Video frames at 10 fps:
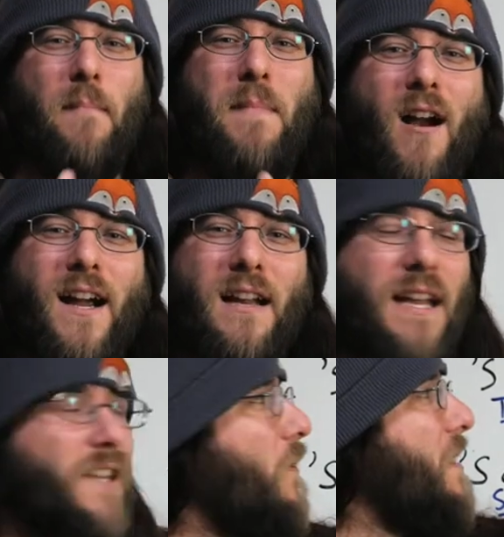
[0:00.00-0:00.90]

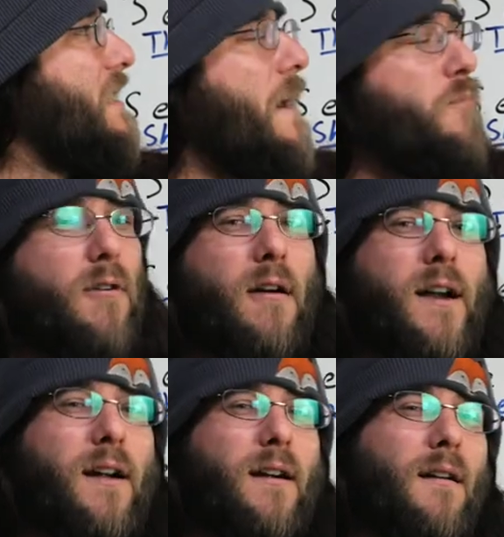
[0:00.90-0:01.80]
Americanness would be
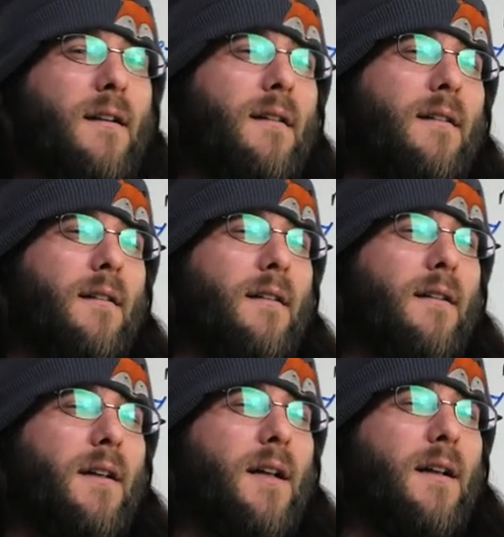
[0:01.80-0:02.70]
temporary.
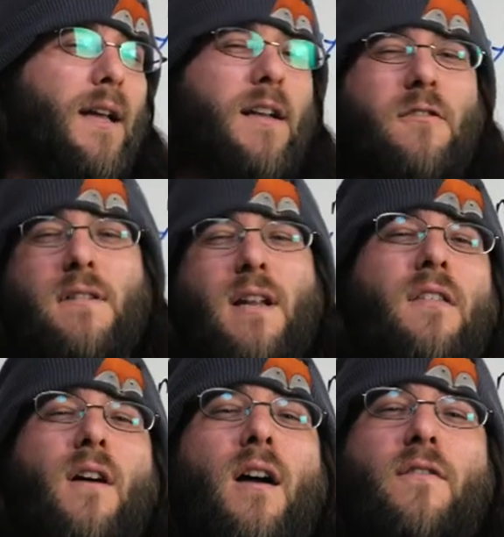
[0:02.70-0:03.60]
Interesting
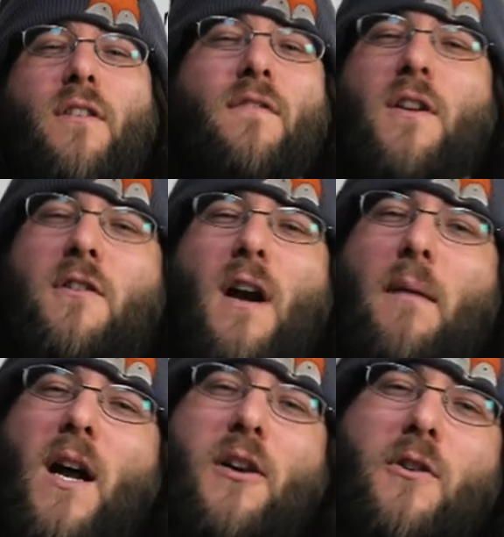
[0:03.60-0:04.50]
thought for the future.
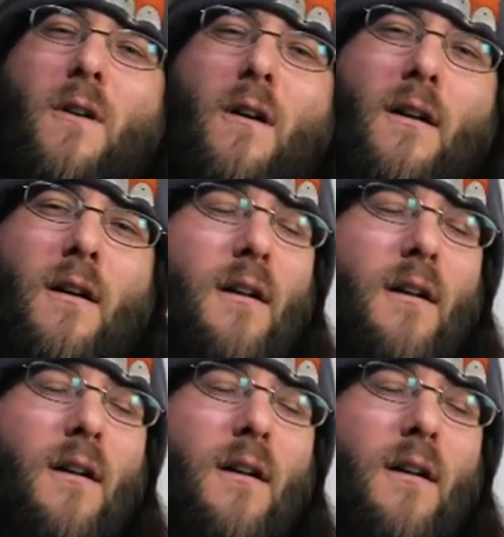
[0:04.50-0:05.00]
I'm not sure.